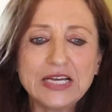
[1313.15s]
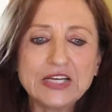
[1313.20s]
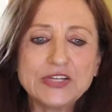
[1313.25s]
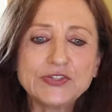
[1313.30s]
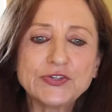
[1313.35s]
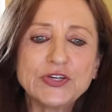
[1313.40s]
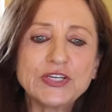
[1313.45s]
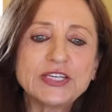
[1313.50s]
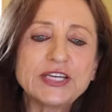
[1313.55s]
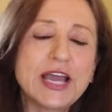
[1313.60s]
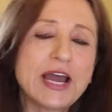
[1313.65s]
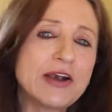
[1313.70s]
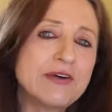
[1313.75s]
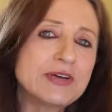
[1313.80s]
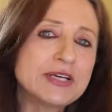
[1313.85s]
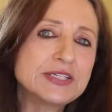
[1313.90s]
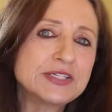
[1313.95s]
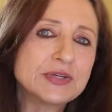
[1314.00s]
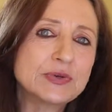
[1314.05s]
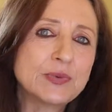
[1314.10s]
So it
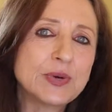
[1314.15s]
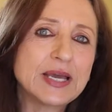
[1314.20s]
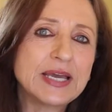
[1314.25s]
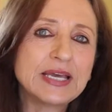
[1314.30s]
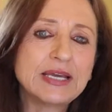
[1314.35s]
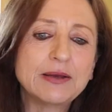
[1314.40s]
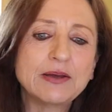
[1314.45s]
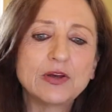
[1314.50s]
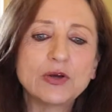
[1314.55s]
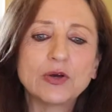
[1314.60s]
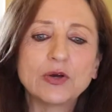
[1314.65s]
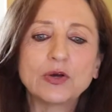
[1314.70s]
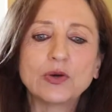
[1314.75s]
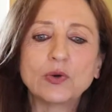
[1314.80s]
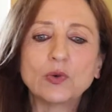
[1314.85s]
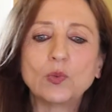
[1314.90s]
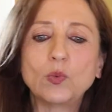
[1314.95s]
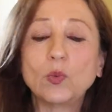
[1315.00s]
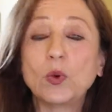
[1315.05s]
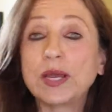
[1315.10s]
carries away
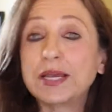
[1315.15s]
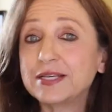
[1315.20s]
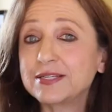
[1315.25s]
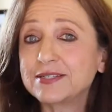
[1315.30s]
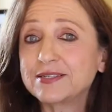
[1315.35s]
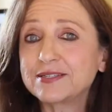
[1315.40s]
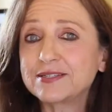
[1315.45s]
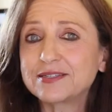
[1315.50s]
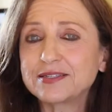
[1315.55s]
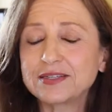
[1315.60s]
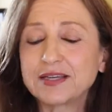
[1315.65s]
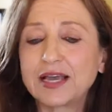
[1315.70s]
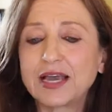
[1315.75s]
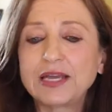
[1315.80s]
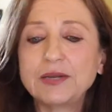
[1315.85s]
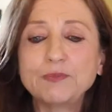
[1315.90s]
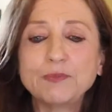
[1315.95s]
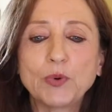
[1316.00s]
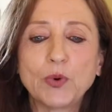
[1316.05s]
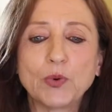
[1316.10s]
waste
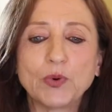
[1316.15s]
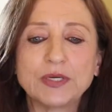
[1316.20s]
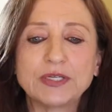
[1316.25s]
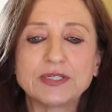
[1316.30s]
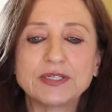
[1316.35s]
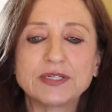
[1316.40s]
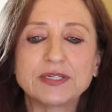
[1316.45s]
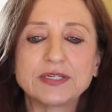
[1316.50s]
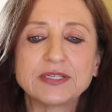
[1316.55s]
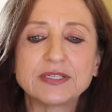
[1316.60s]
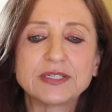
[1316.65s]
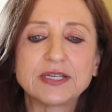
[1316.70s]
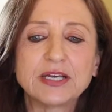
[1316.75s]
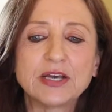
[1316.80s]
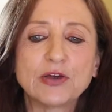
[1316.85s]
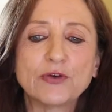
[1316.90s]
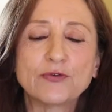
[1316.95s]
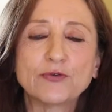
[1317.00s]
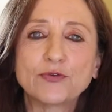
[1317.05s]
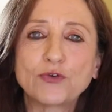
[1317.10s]
and poisons
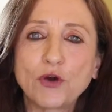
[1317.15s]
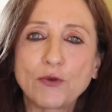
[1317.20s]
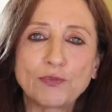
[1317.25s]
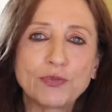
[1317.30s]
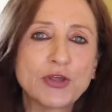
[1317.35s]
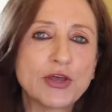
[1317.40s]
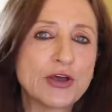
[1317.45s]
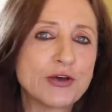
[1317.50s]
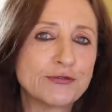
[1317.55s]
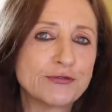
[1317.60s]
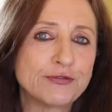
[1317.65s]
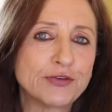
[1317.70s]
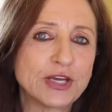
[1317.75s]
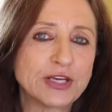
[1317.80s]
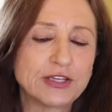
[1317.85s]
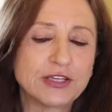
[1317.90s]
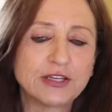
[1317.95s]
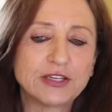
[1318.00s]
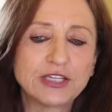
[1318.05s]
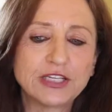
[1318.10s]
from the
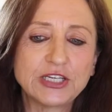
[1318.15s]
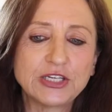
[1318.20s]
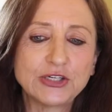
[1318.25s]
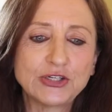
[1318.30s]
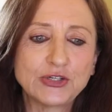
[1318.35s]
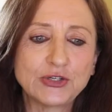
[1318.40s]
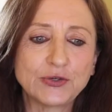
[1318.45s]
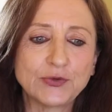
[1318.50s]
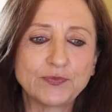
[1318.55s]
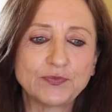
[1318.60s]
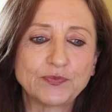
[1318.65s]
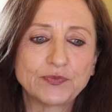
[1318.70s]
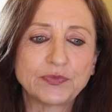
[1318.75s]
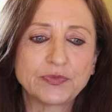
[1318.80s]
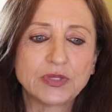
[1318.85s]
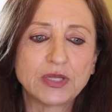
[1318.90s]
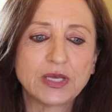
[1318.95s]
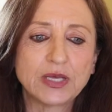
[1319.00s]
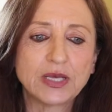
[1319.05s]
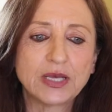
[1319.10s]
affected tissue.
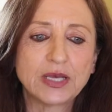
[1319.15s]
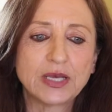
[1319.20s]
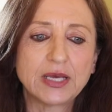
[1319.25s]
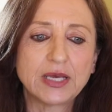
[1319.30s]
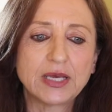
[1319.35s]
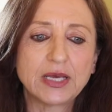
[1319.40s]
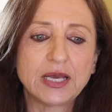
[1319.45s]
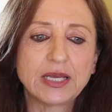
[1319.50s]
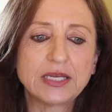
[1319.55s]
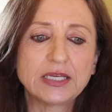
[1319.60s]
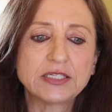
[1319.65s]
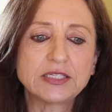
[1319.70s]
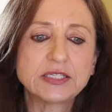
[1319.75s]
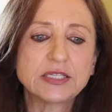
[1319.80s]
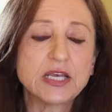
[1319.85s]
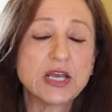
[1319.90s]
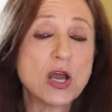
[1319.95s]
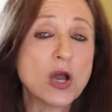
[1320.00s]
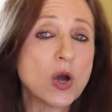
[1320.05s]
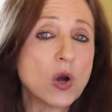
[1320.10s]
It is
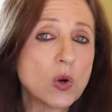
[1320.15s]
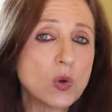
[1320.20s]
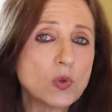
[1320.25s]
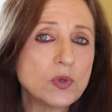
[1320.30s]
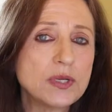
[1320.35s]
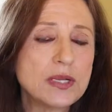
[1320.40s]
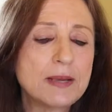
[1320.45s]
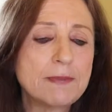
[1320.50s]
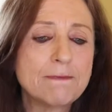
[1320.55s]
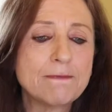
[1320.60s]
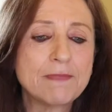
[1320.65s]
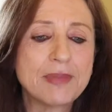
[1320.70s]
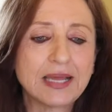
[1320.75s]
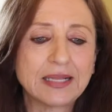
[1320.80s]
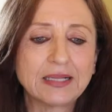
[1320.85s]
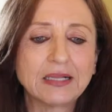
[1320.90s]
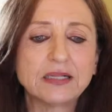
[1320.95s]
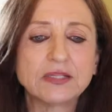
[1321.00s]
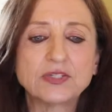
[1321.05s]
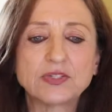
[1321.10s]
the only
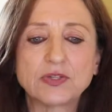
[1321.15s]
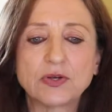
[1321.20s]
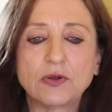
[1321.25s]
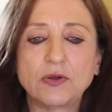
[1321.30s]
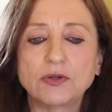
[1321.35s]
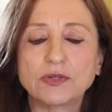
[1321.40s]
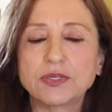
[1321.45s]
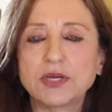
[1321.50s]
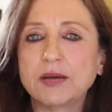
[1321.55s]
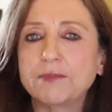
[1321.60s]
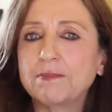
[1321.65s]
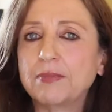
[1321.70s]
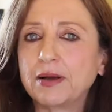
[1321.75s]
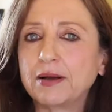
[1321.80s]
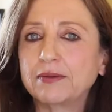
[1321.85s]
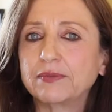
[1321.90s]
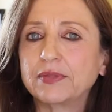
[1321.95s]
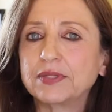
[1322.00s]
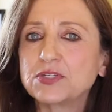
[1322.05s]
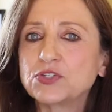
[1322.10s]
metal salt
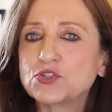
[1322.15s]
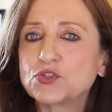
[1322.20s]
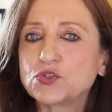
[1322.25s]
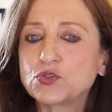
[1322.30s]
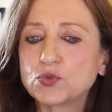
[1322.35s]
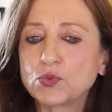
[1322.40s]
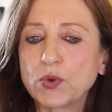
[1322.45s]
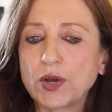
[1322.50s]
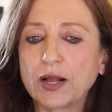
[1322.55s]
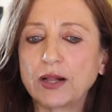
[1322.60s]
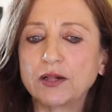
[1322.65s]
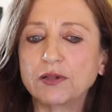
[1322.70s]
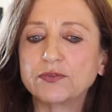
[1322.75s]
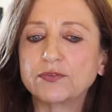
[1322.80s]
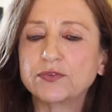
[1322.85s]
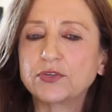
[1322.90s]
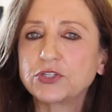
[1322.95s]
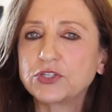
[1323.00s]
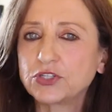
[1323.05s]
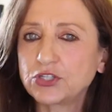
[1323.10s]
among these 12
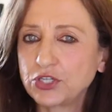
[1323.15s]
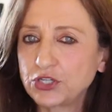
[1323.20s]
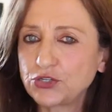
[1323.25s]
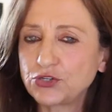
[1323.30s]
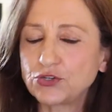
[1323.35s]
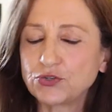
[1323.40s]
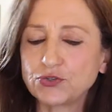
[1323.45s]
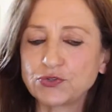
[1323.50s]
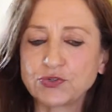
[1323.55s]
tissue